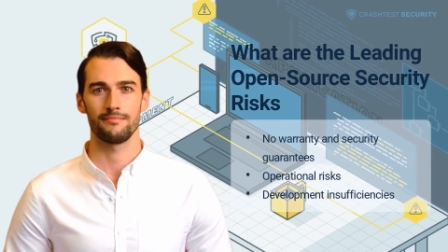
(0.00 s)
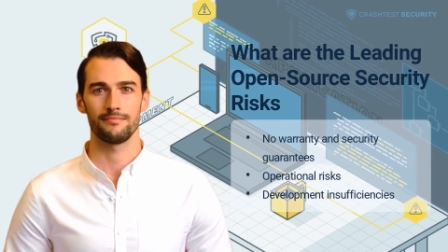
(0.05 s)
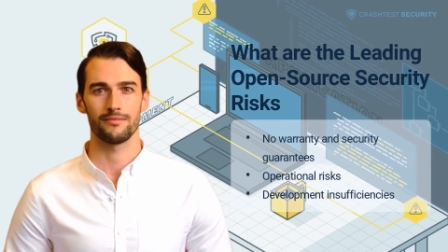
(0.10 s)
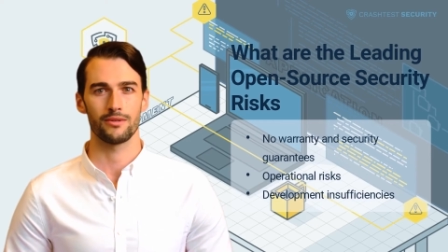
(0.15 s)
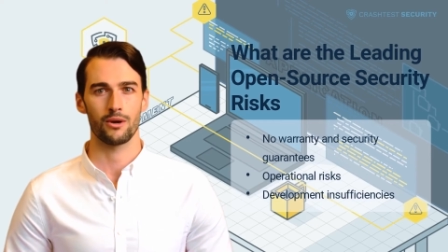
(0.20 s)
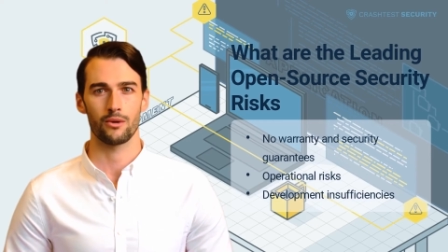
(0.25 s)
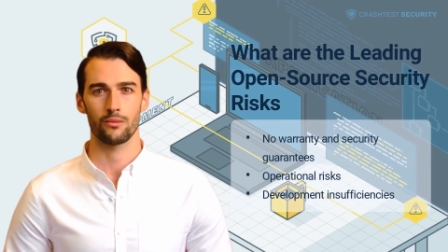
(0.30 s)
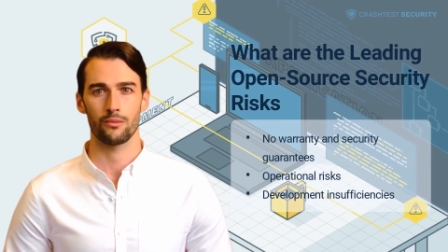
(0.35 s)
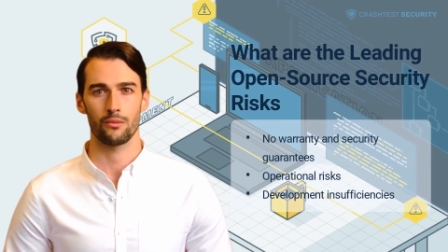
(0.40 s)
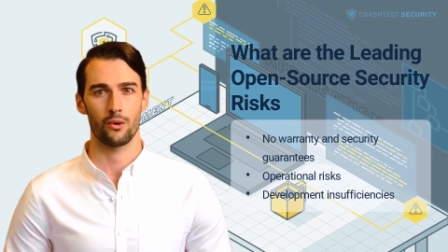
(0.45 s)

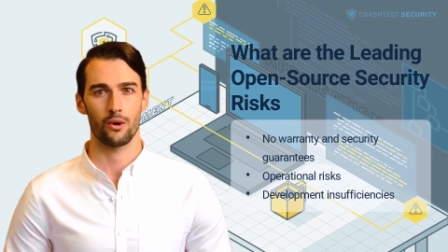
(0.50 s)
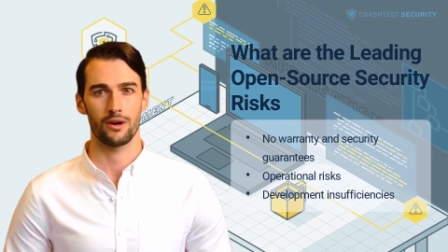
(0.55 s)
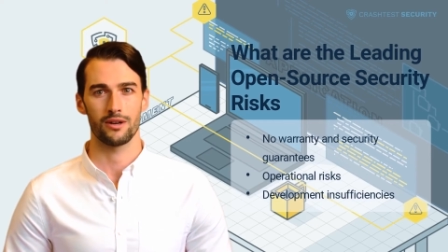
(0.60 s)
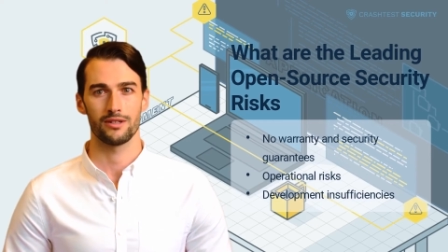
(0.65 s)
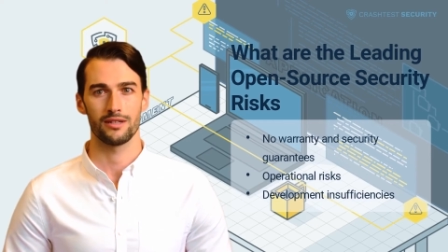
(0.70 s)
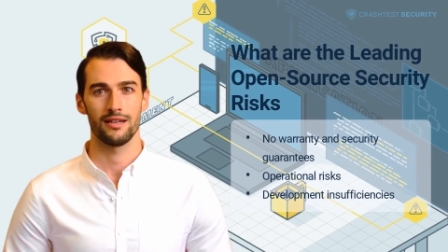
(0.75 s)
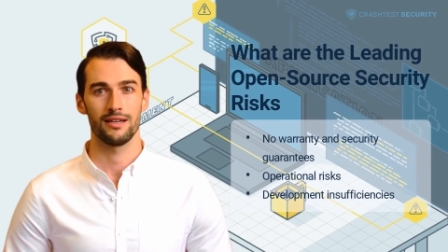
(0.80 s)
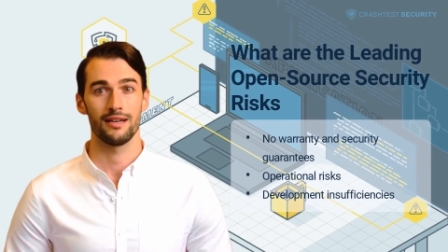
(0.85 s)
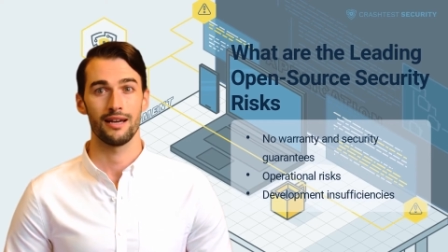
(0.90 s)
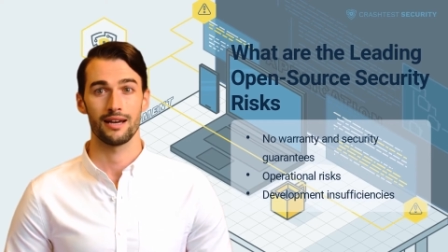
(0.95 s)
No
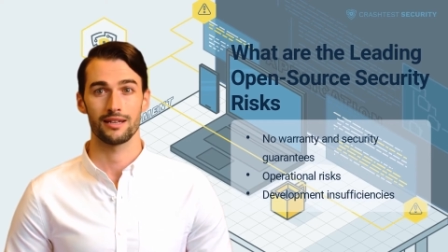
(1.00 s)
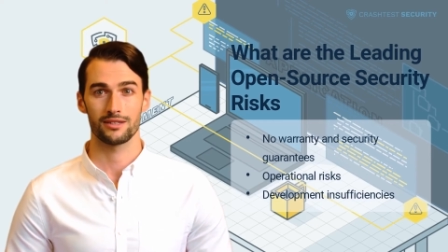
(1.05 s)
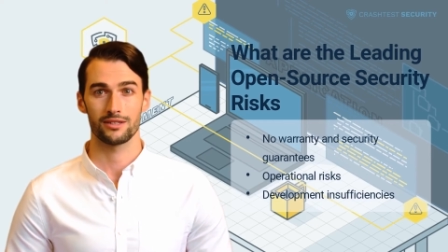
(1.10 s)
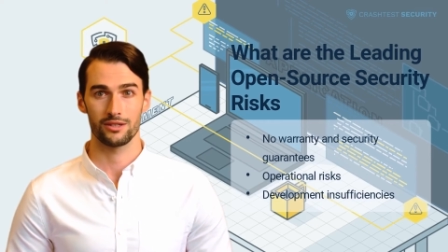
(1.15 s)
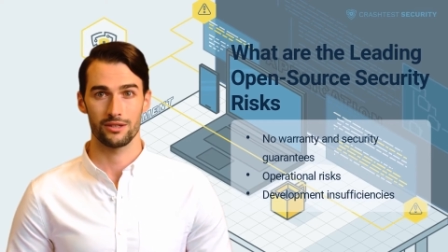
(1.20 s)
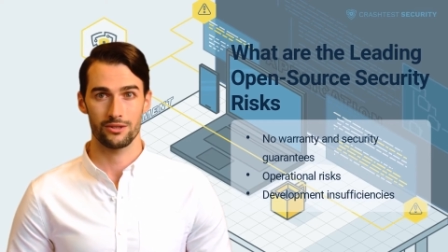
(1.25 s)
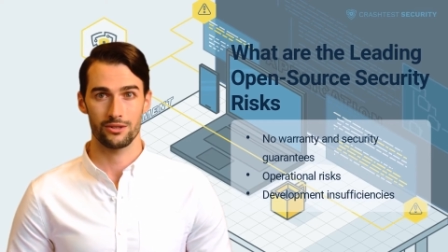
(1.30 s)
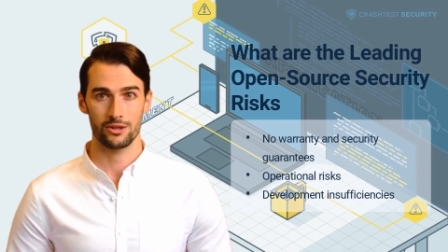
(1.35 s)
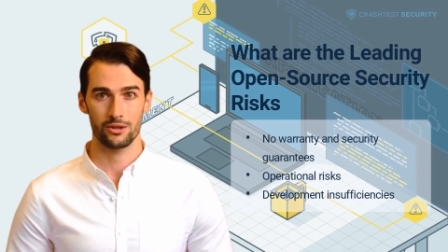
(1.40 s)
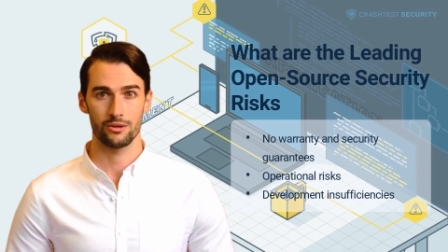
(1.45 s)
warranty and
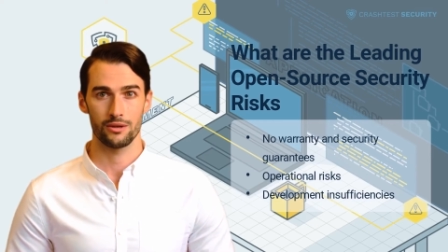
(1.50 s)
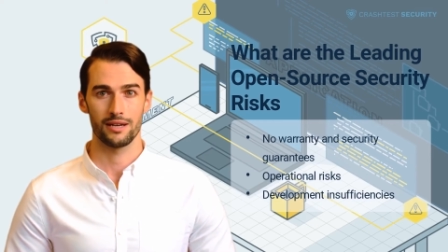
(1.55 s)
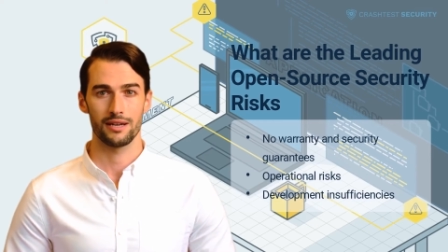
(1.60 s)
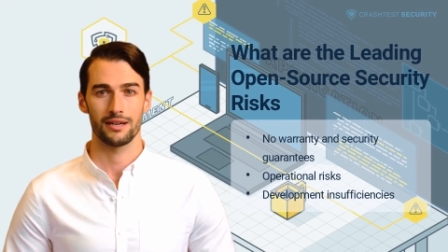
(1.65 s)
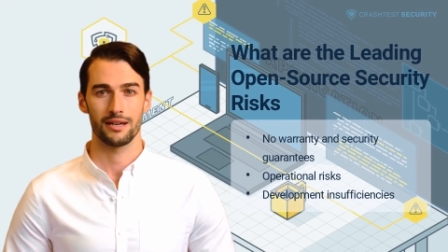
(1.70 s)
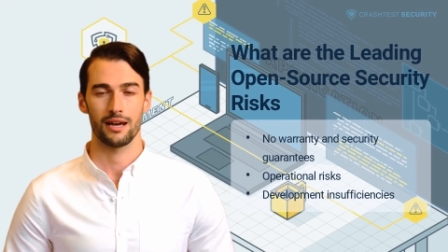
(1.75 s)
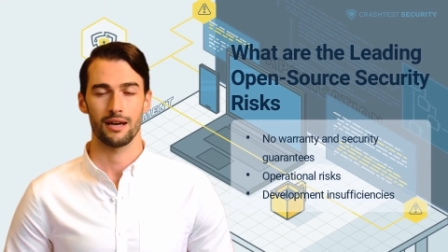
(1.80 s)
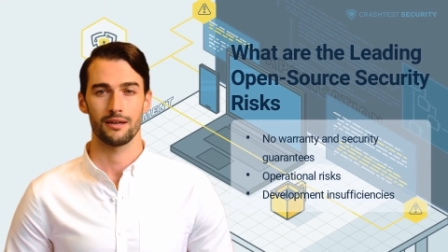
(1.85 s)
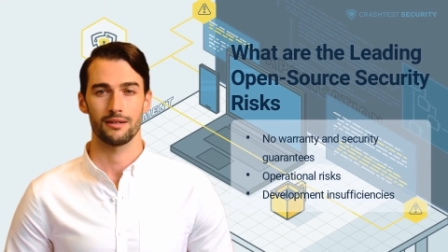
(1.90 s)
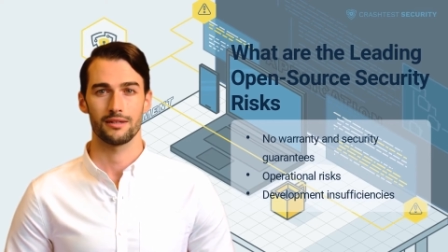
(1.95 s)
security
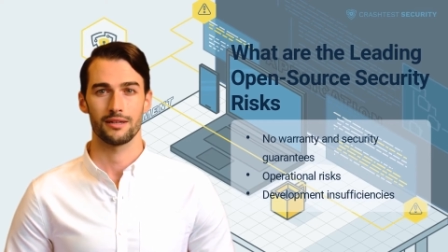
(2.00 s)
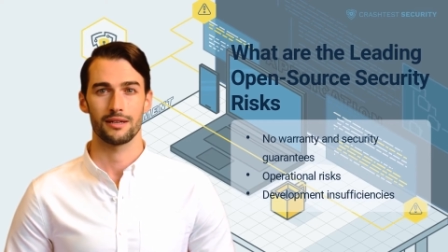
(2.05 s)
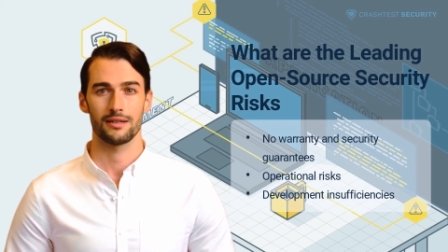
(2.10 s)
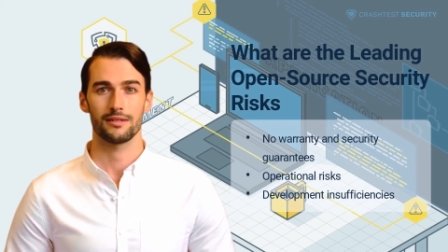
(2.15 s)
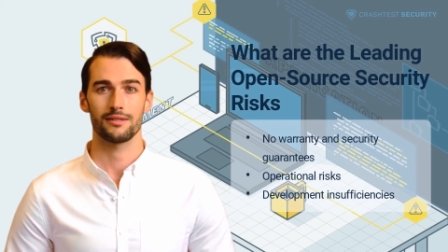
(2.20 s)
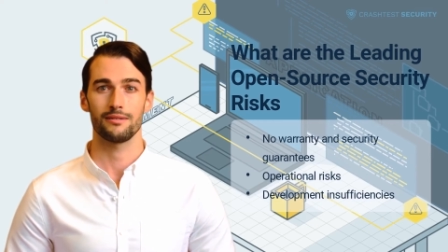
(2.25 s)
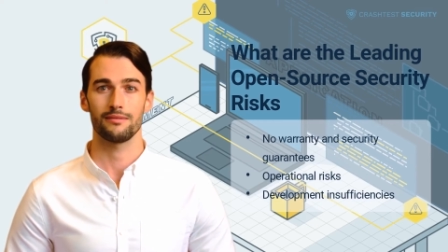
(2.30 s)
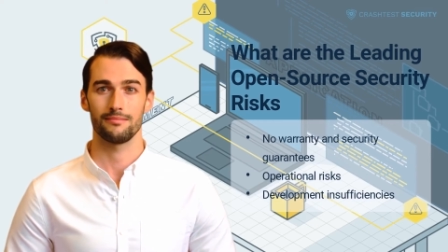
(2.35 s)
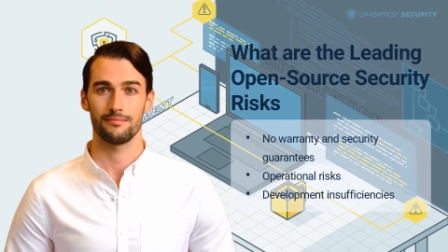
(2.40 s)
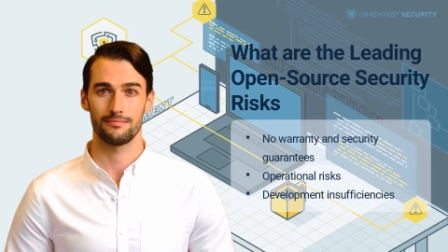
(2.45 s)
guarantees.